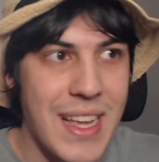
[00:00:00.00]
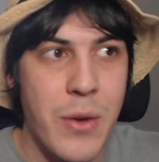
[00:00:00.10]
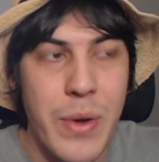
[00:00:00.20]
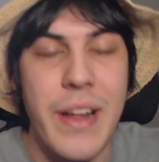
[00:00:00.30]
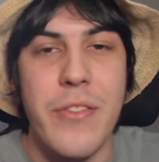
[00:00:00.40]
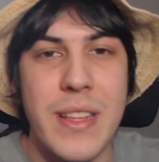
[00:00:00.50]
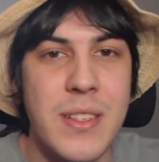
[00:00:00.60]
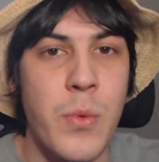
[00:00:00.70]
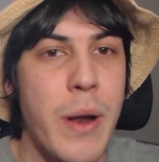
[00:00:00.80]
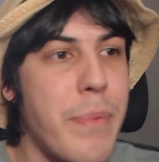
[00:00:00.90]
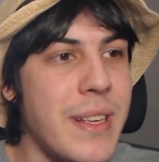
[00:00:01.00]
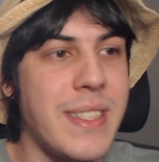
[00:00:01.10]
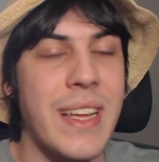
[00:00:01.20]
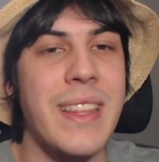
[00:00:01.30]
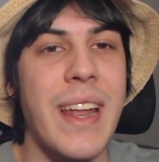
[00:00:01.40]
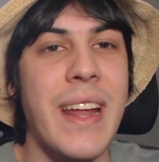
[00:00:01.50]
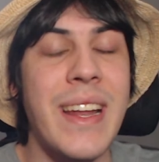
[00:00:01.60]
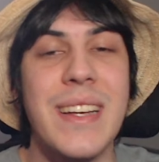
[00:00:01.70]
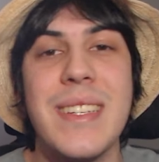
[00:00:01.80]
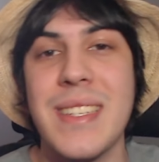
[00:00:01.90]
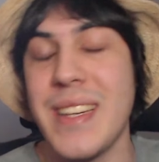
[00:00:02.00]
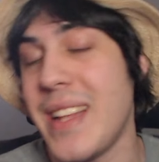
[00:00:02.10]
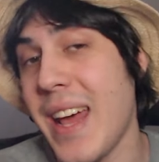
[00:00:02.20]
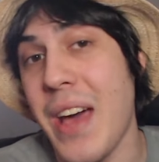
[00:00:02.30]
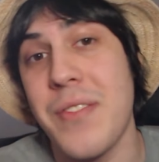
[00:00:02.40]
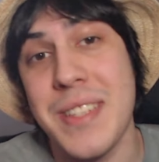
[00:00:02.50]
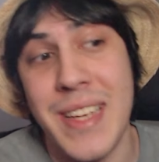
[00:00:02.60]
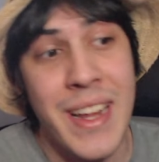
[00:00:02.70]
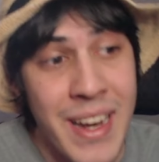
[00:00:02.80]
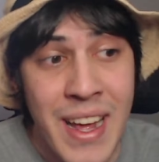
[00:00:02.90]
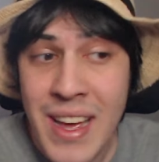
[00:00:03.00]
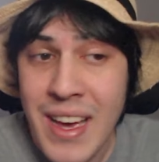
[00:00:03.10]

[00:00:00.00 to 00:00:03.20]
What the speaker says: Like, whenever there's a One Piece thing that I need to see that I haven't seen,